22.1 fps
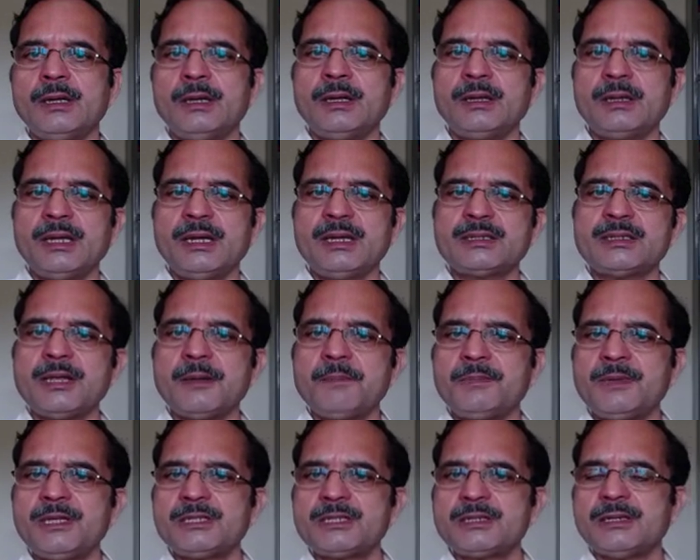There is
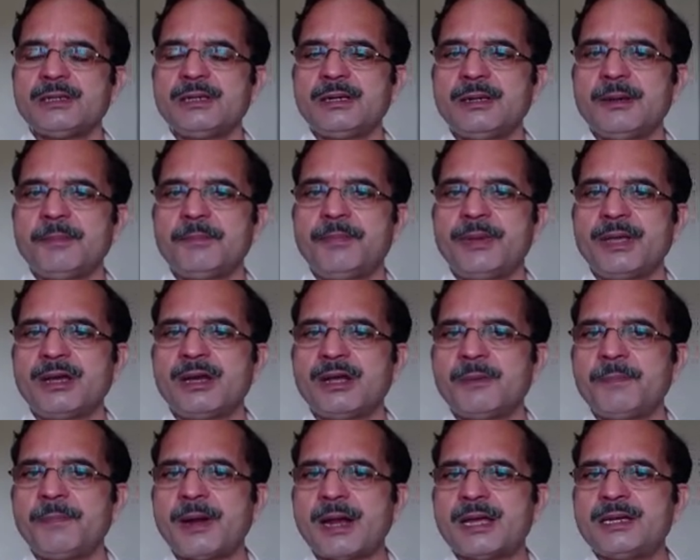this
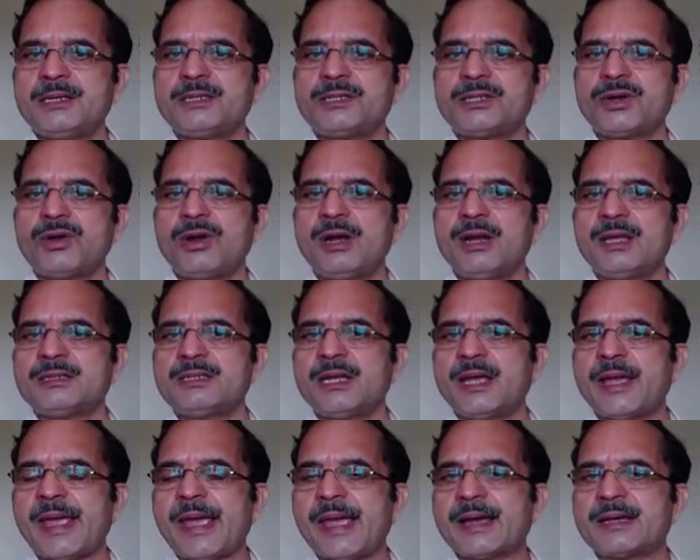bigger branch called as
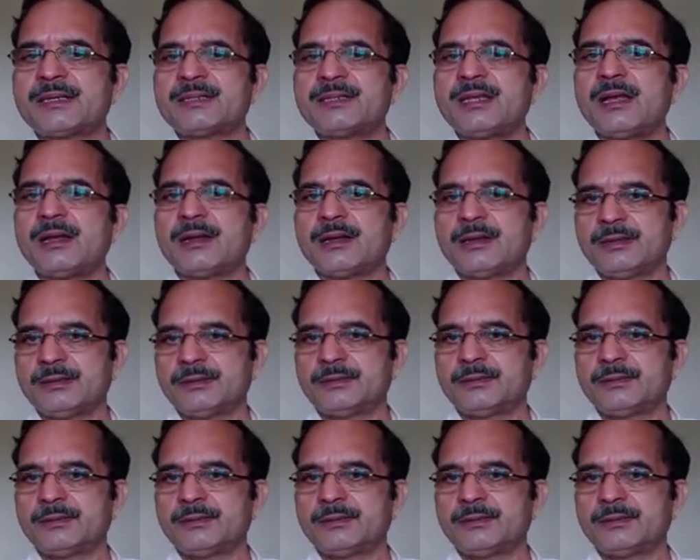the axon.